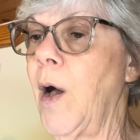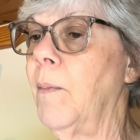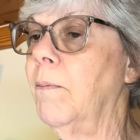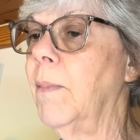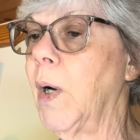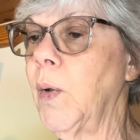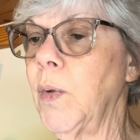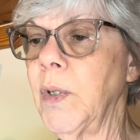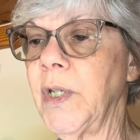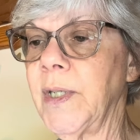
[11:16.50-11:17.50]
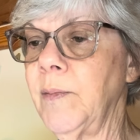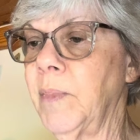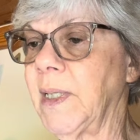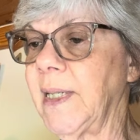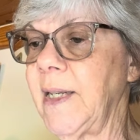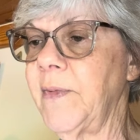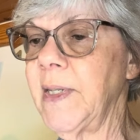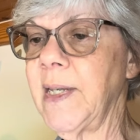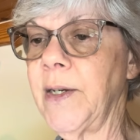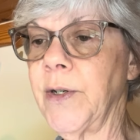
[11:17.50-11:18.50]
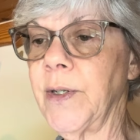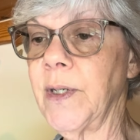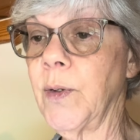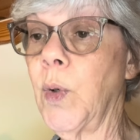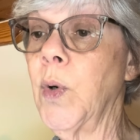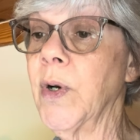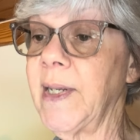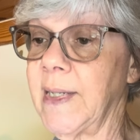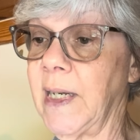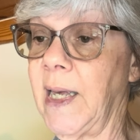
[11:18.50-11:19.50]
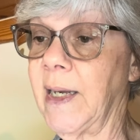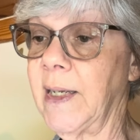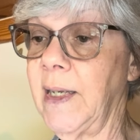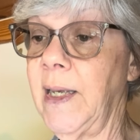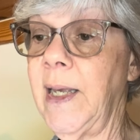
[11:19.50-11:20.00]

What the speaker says: Mole couldn't believe his ears or his luck.